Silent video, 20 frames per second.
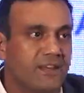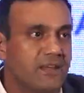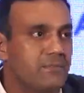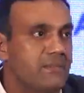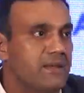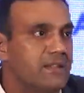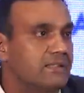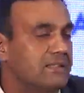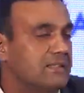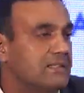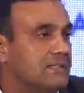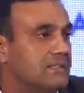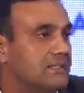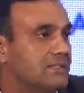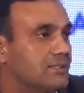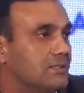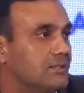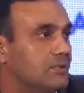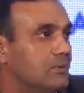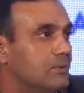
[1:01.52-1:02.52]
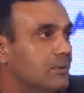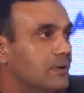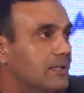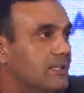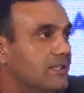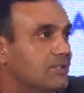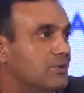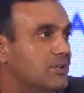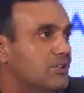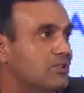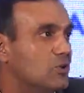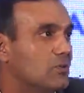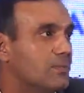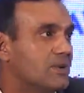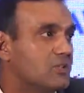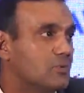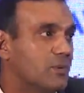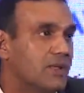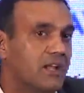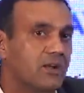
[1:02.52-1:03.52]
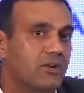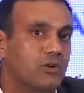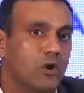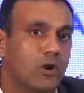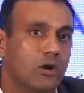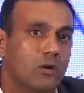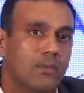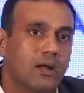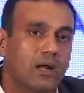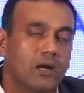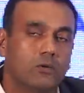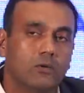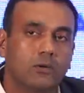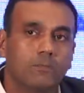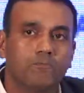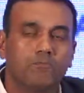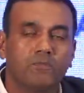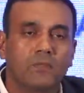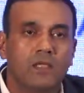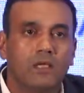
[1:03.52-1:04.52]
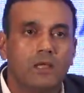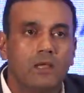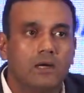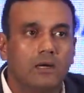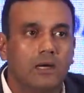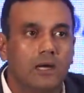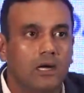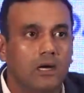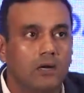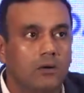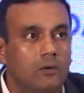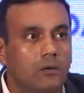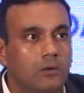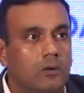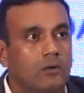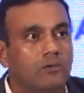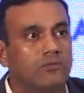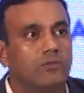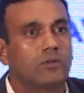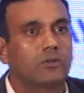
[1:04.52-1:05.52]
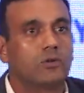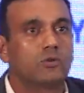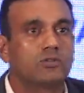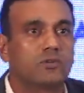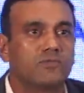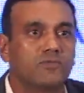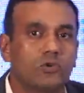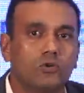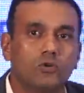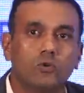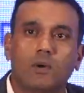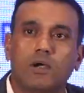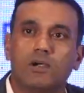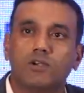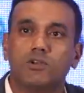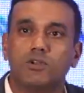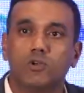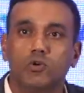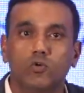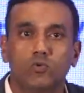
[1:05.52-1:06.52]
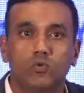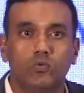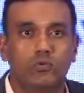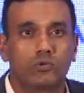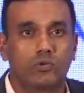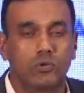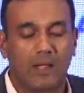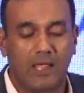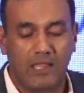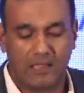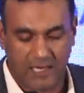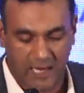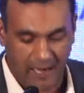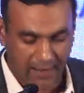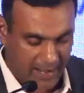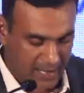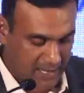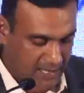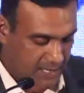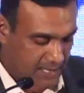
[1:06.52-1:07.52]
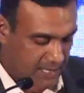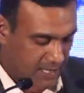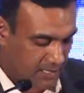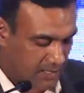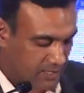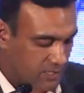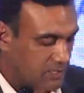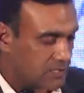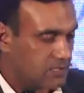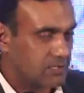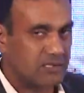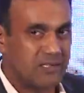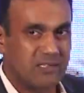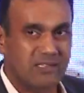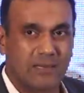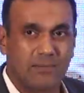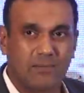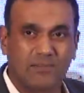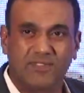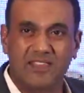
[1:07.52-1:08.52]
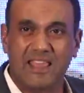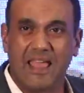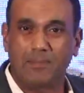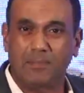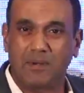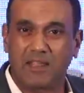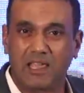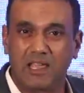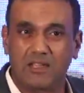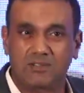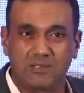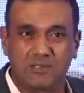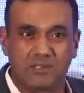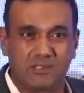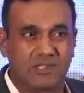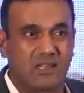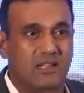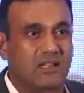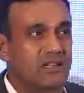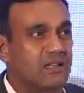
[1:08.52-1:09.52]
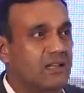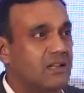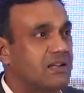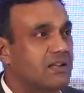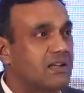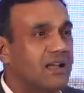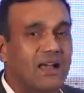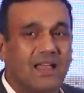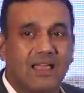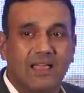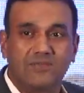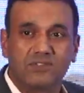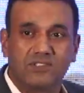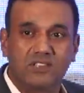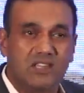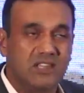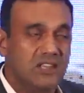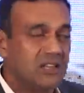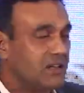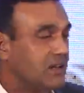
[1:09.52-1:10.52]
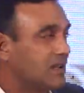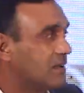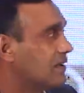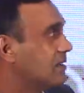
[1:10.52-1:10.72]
minutes, so there's only so much we can talk about. Now, for those of you who are new to healthcare analytics, some of the applications that I have seen